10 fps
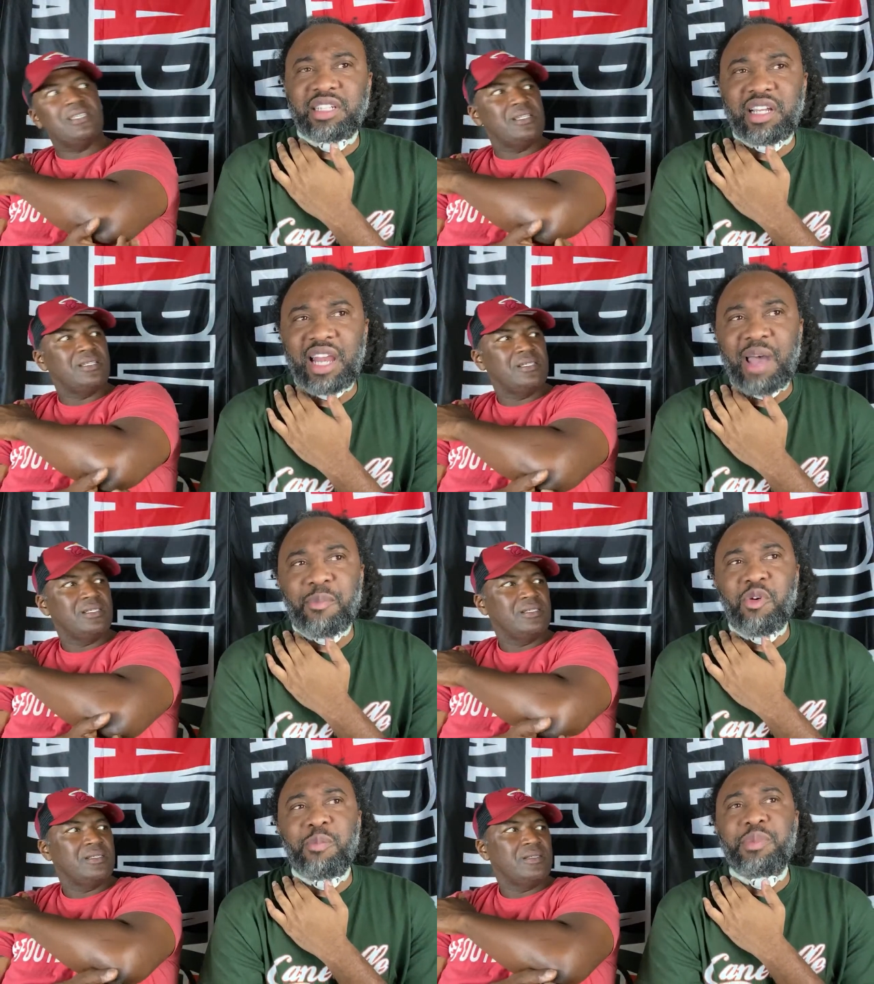Speaker 1: are a
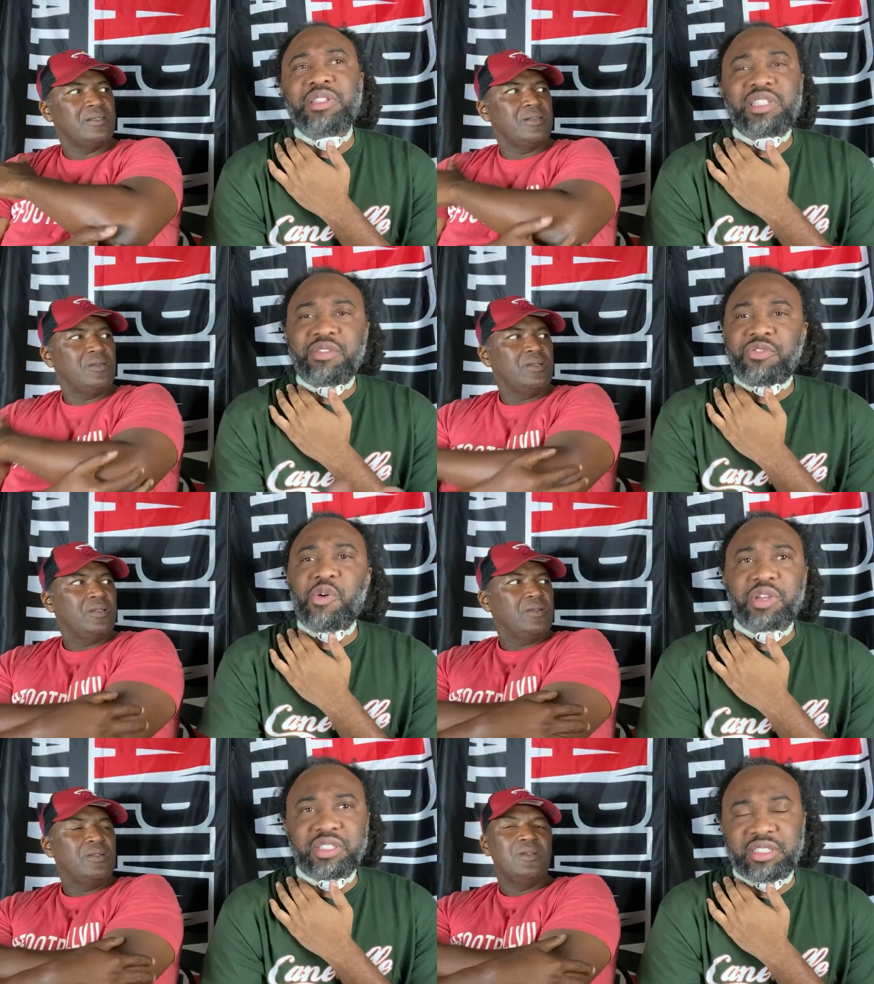lot more mentally
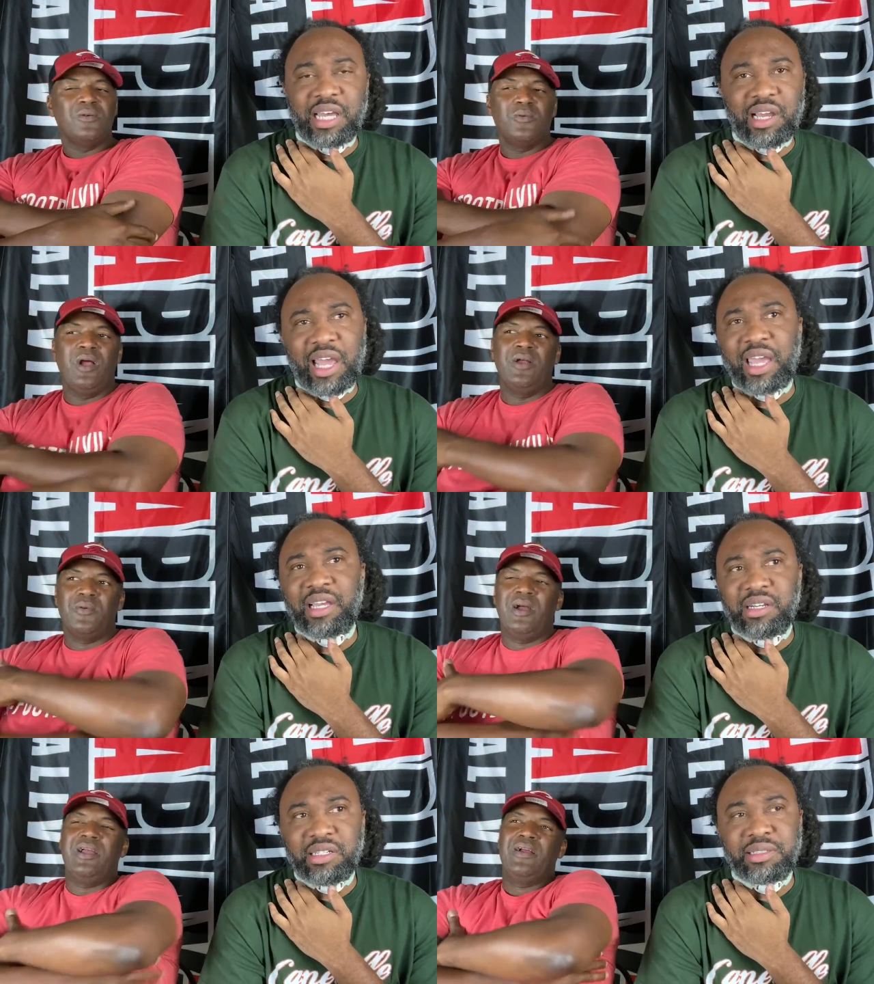focused now.
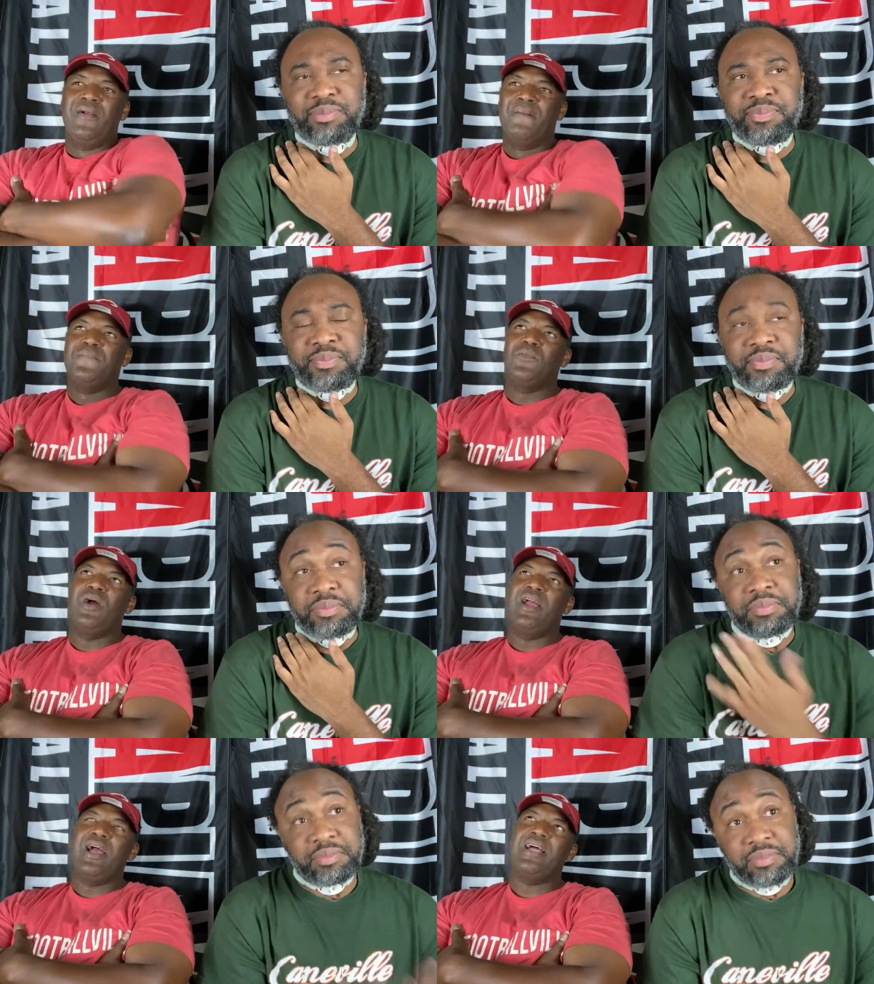Right, right, right. Um,
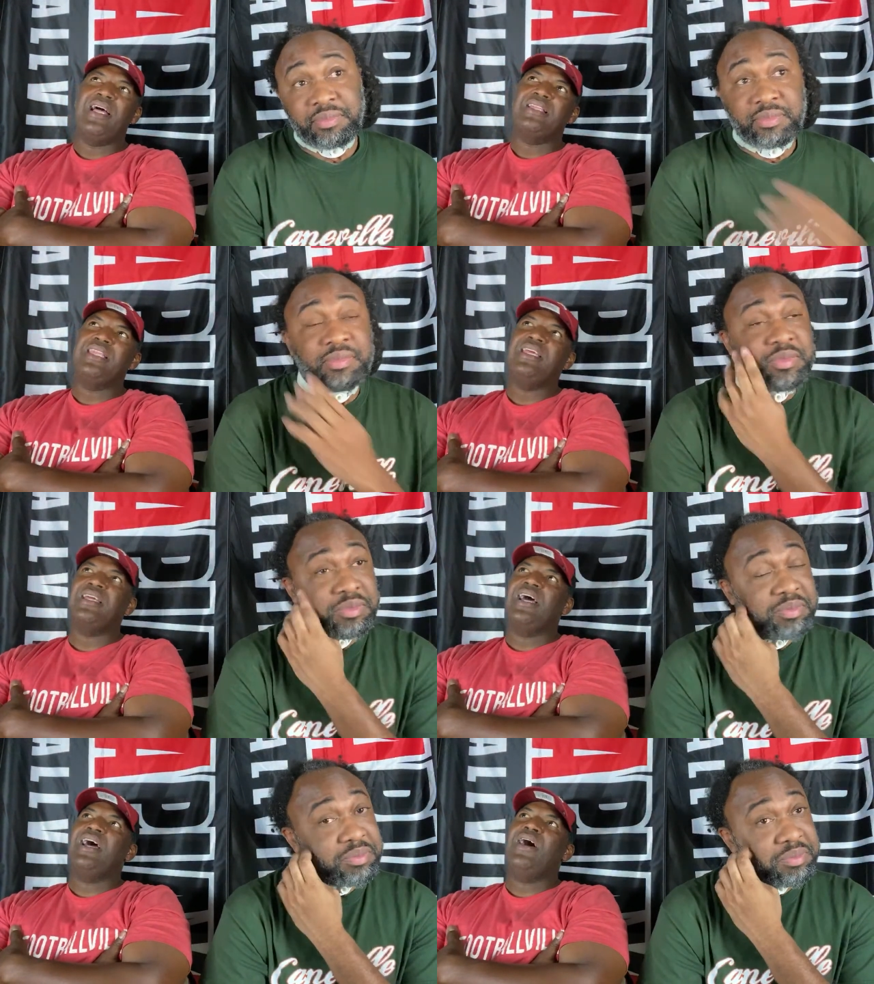
Speaker 2: right. I, I
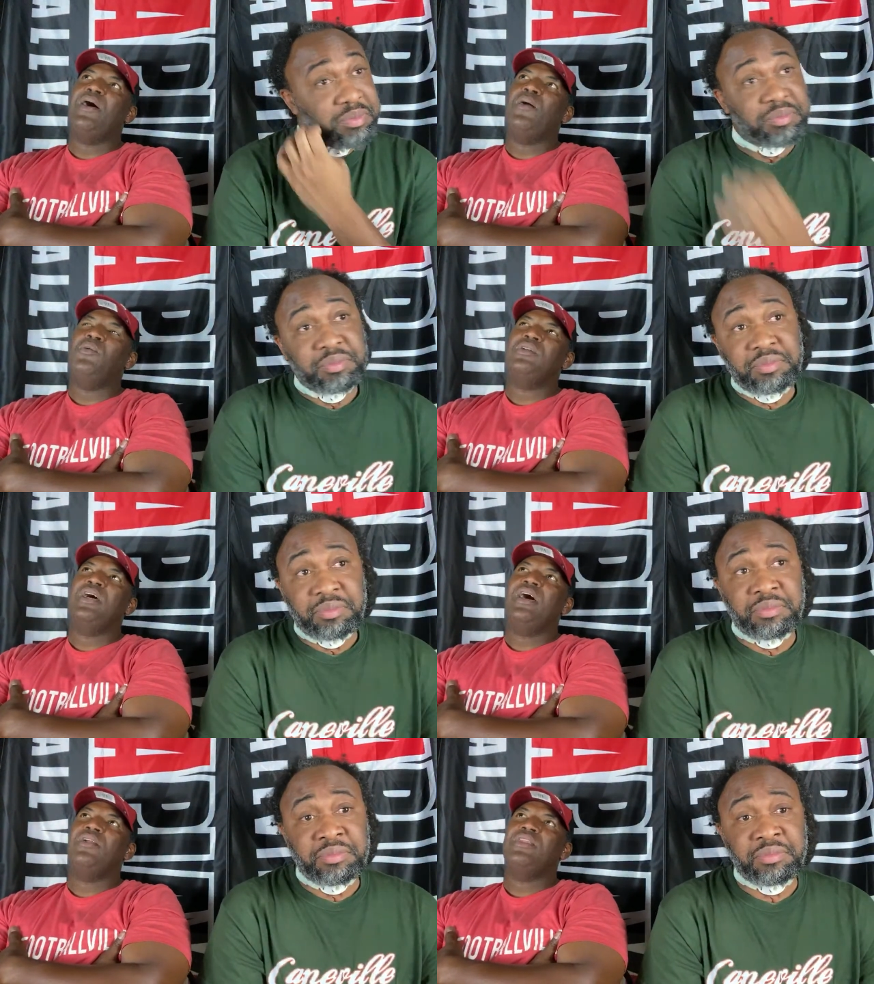think I, I,
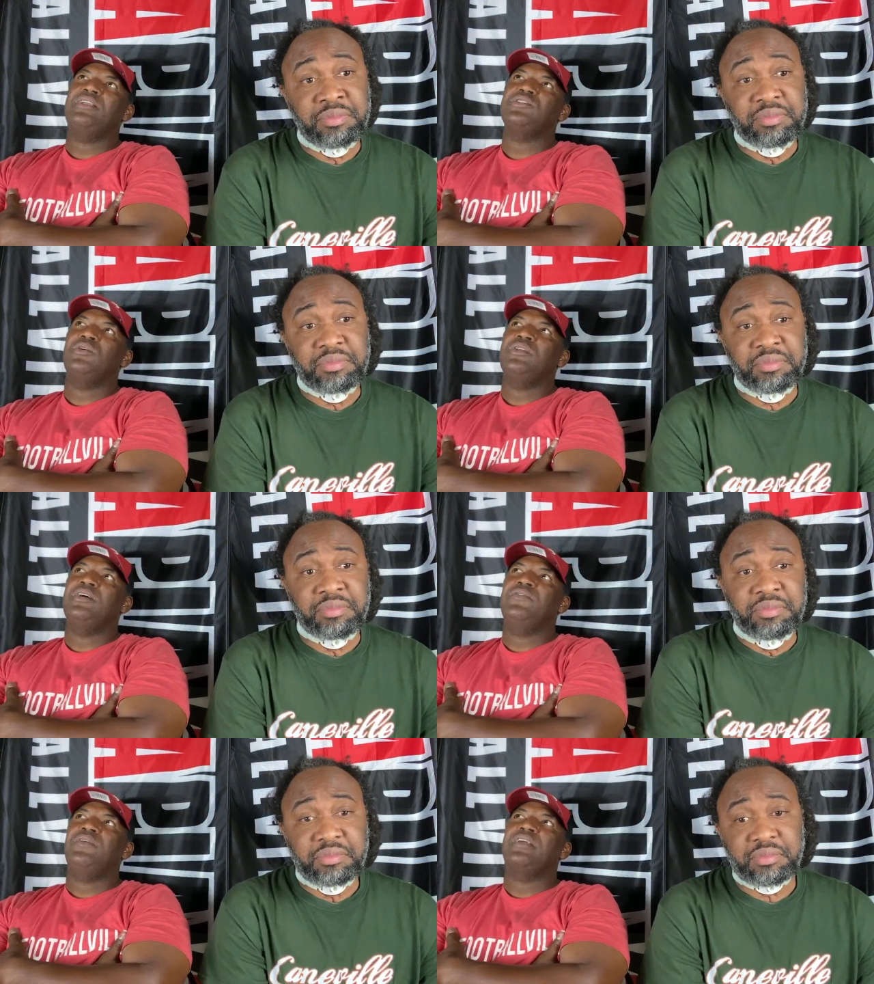wonder how that's going
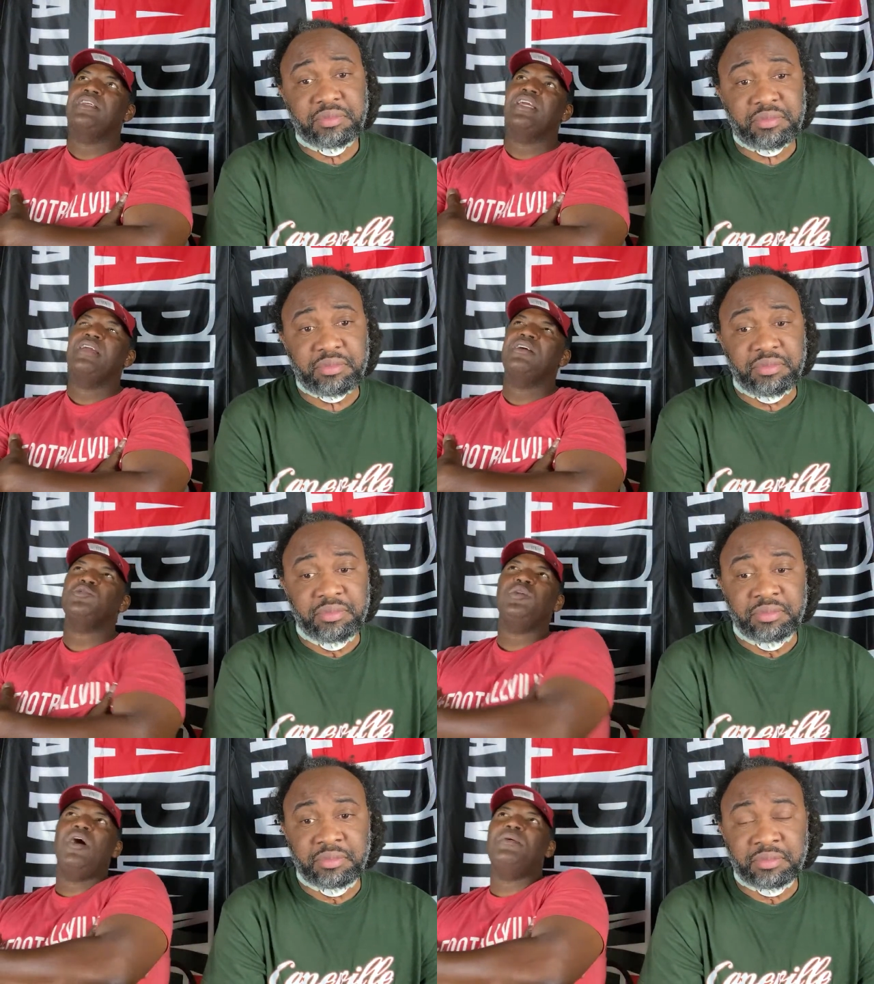to affect the game
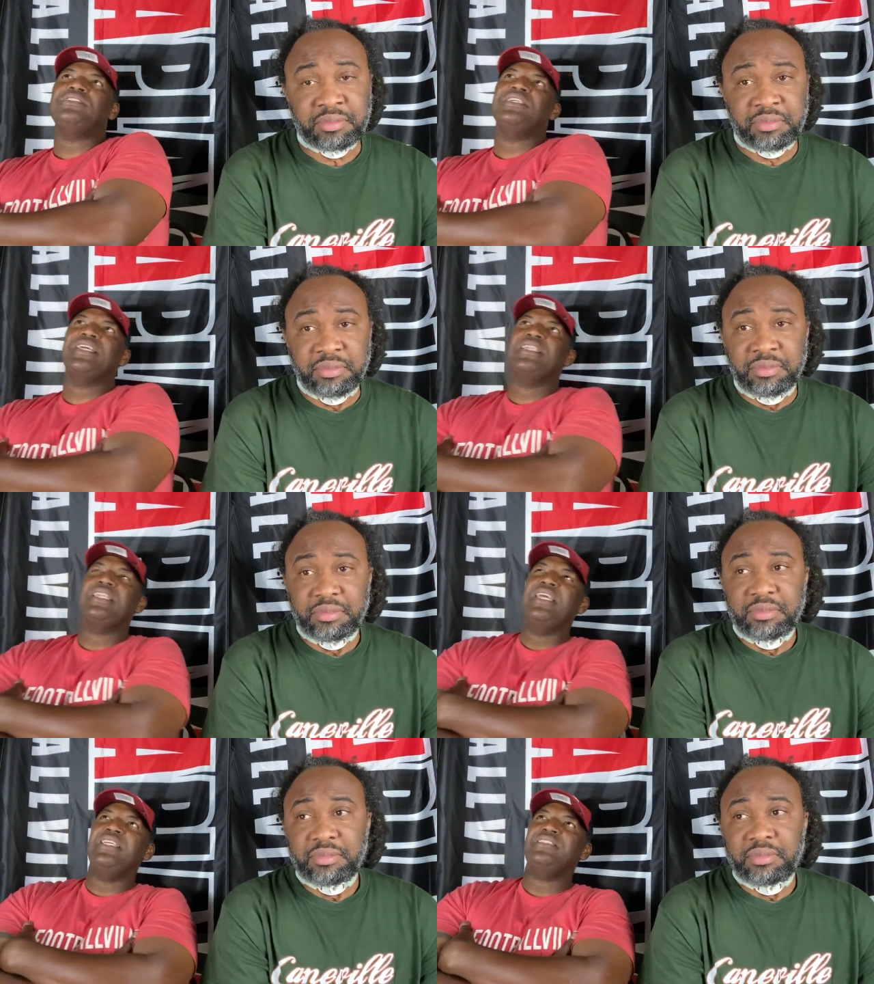because we always look
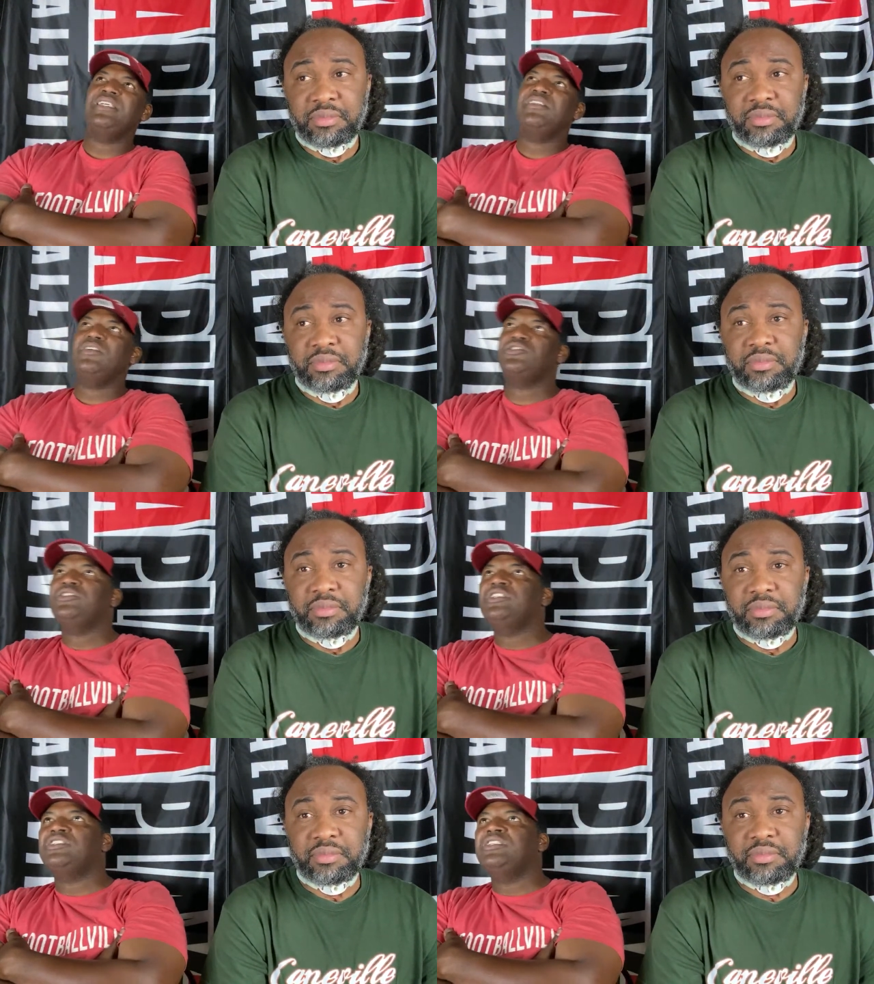at things that are
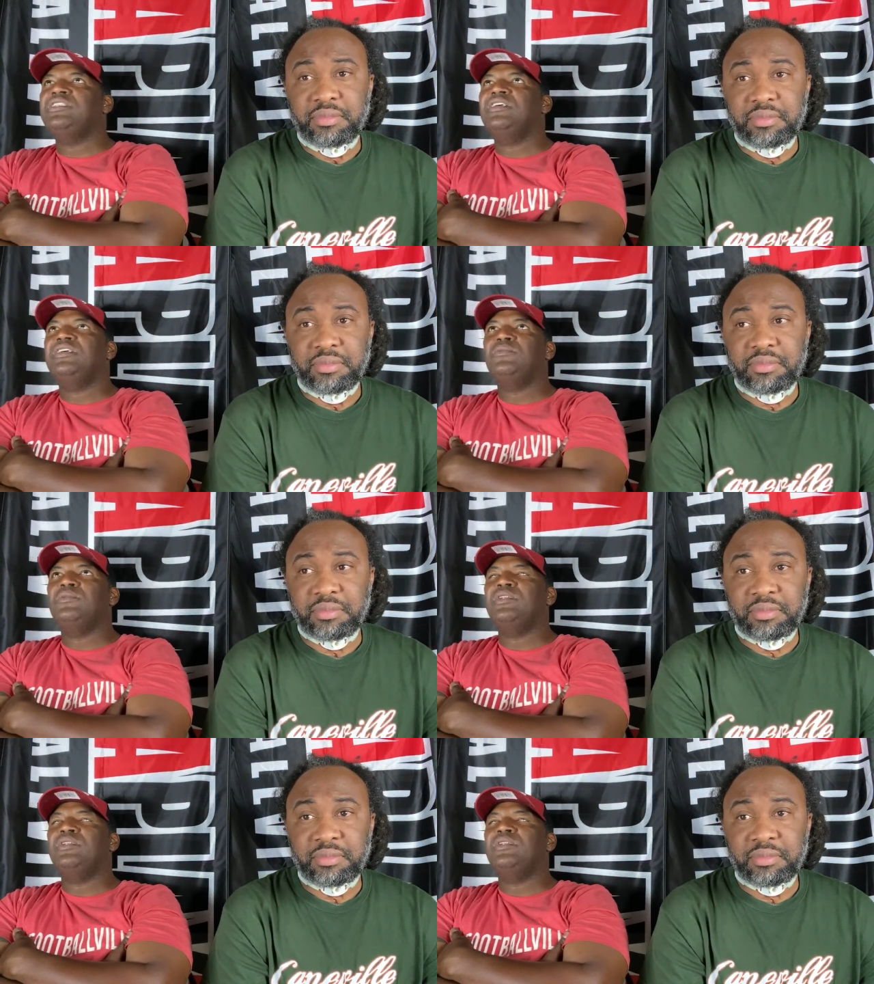traditionally done when